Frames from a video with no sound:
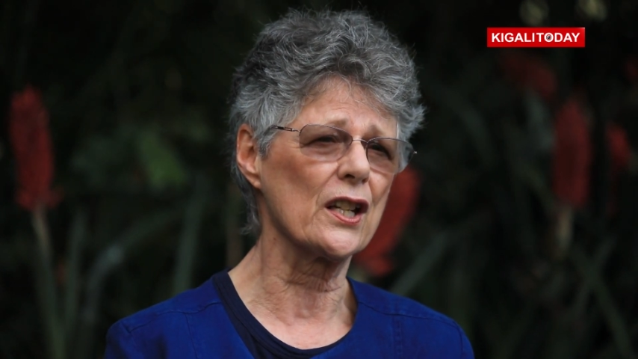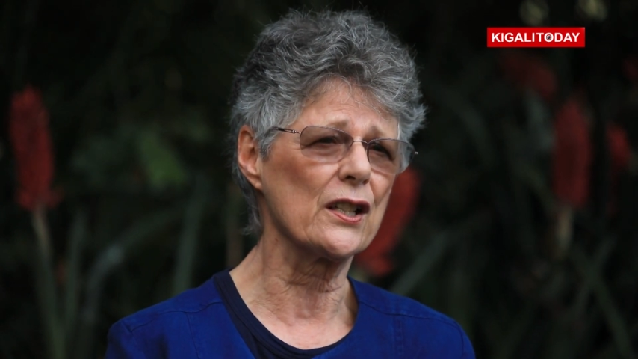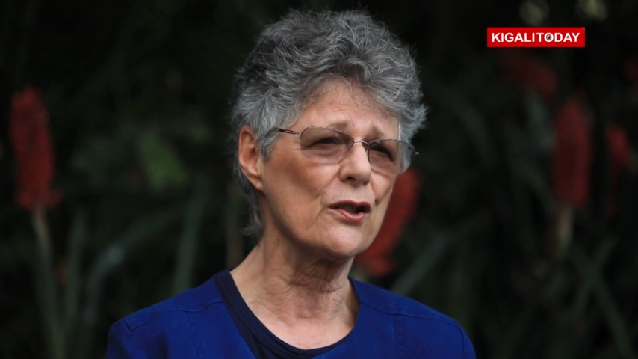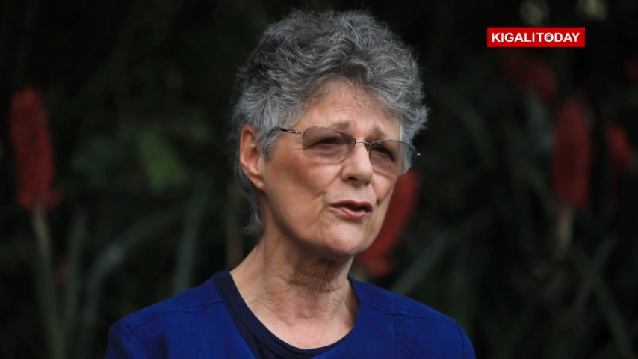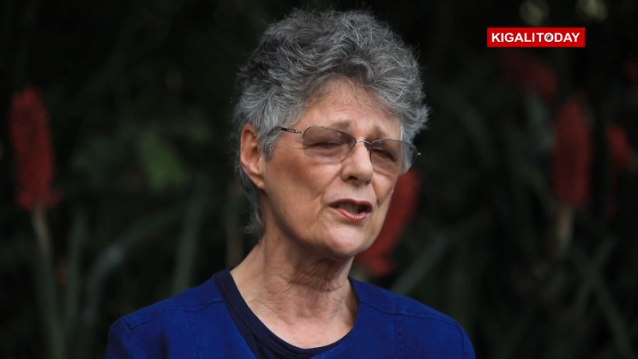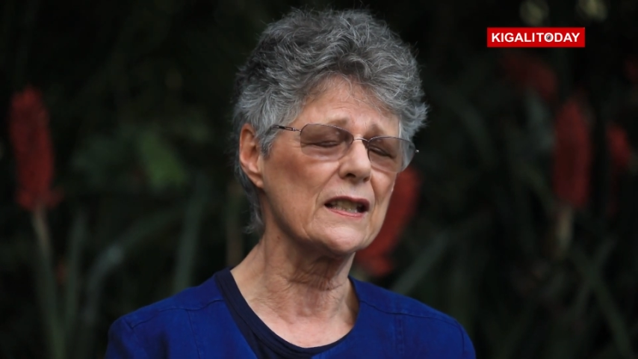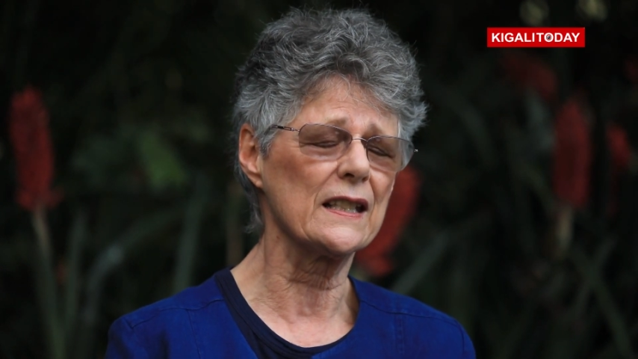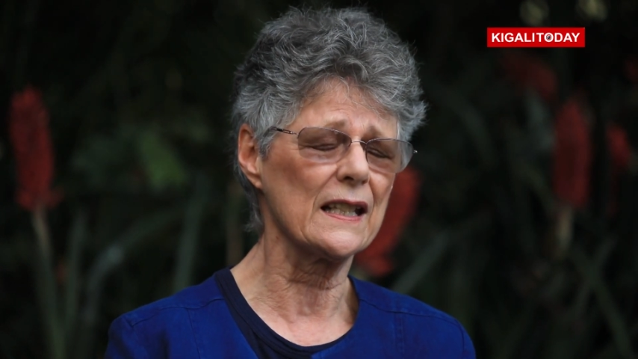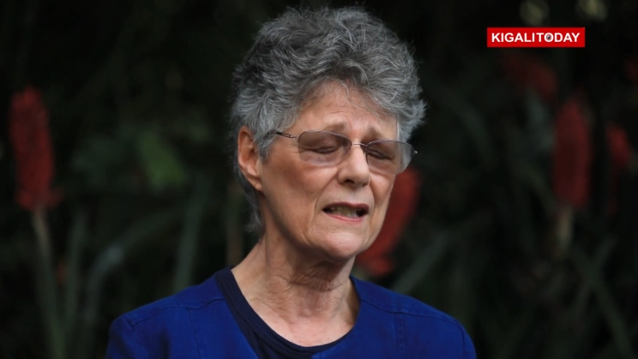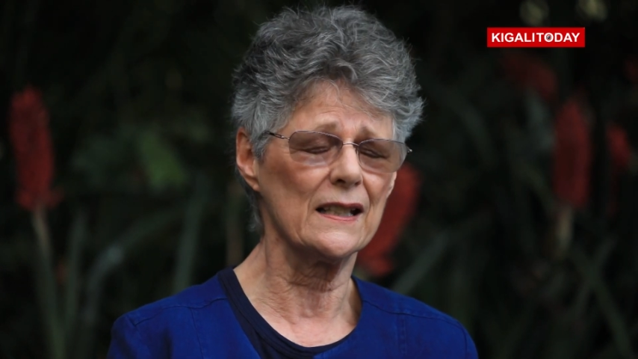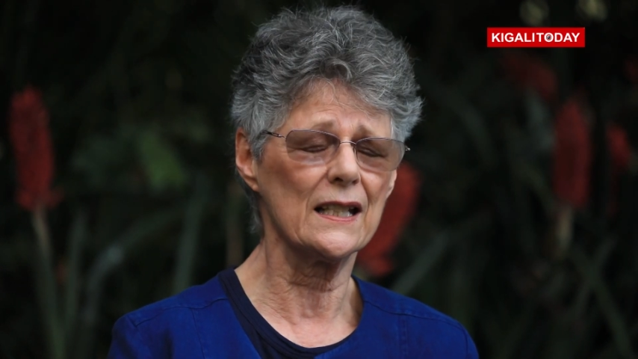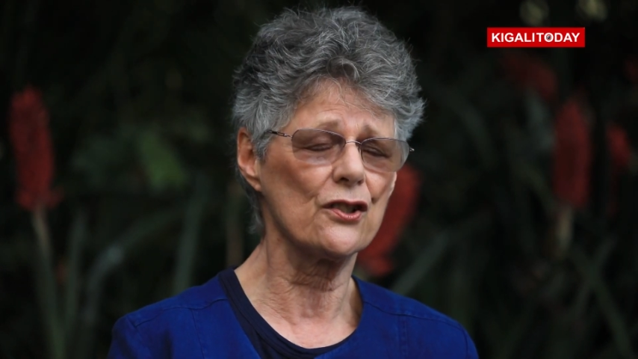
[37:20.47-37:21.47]

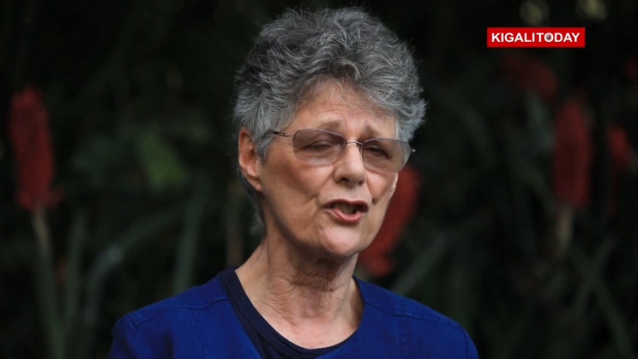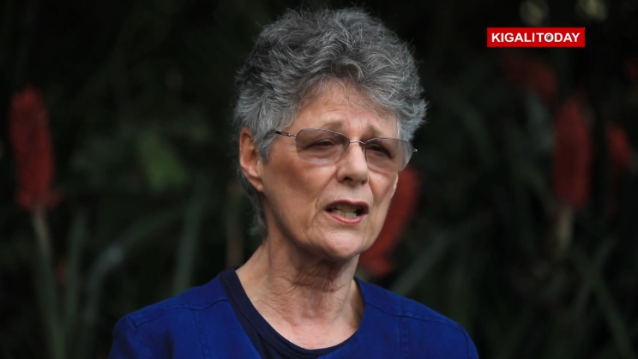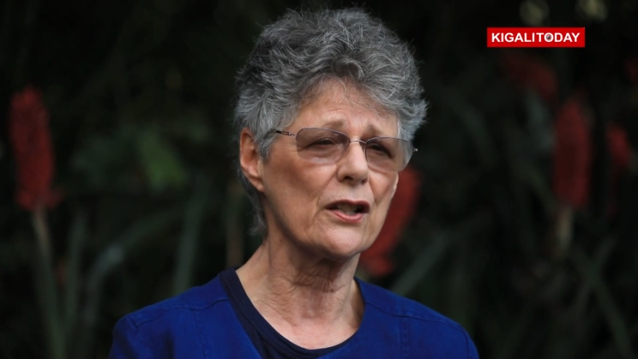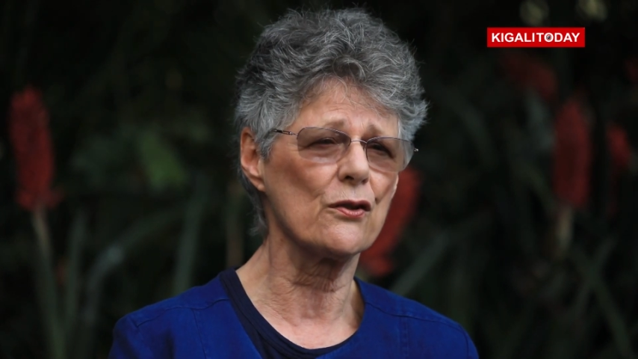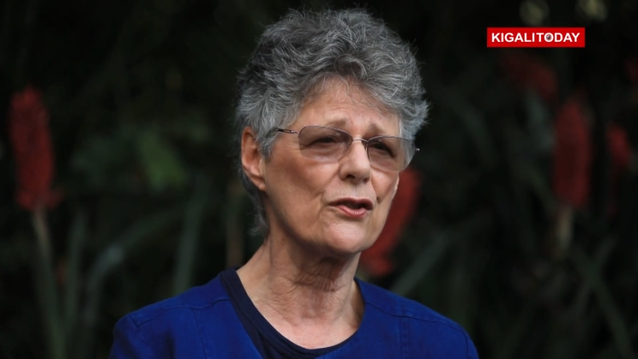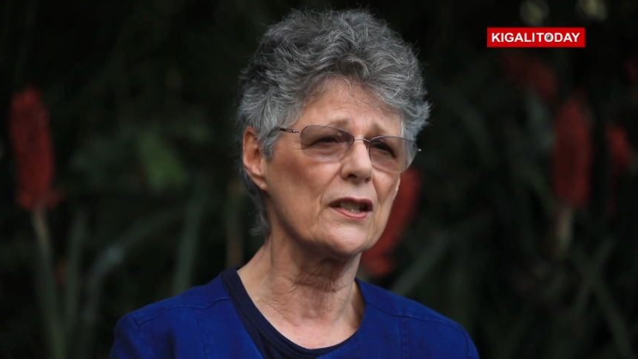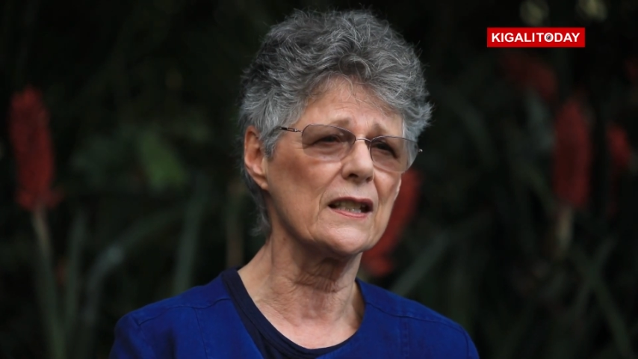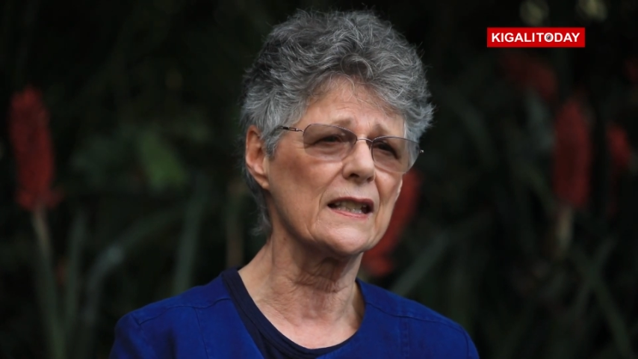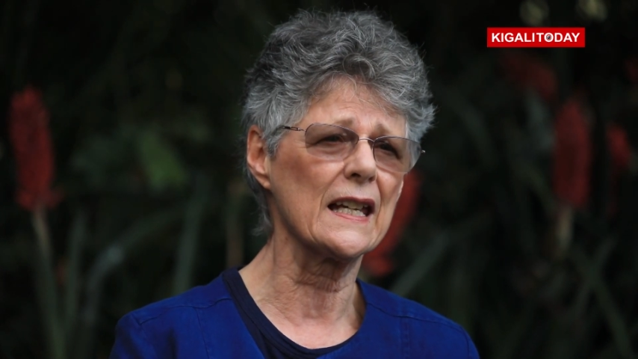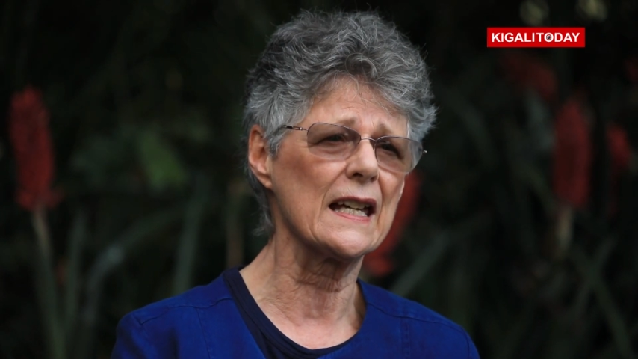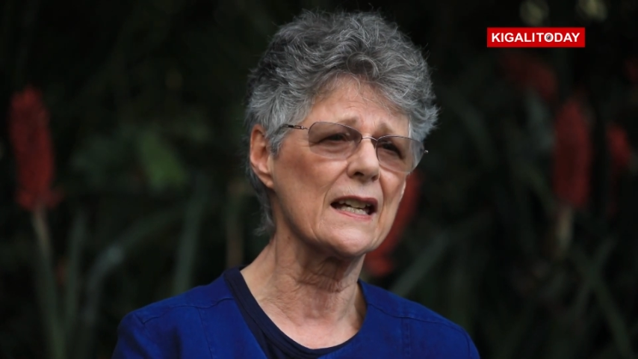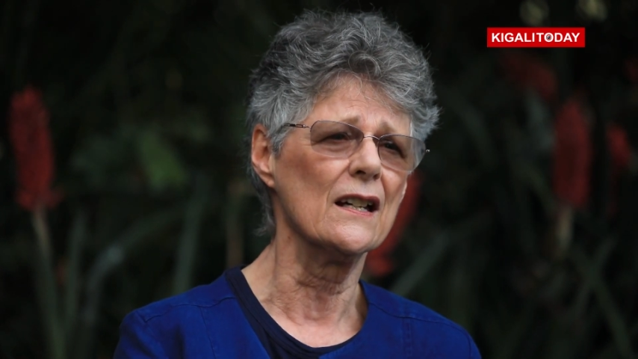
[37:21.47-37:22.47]
alleged
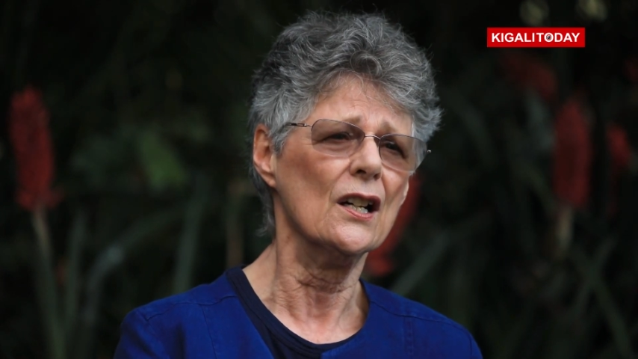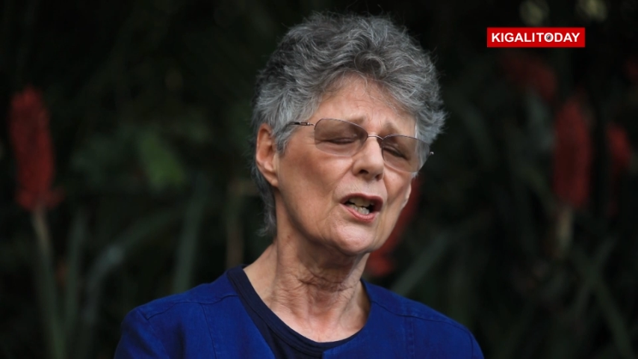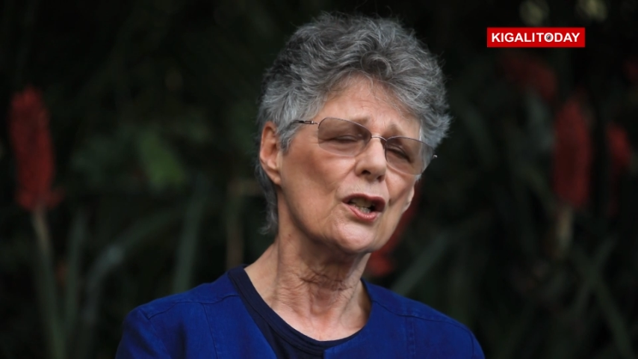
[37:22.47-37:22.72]
genocidaire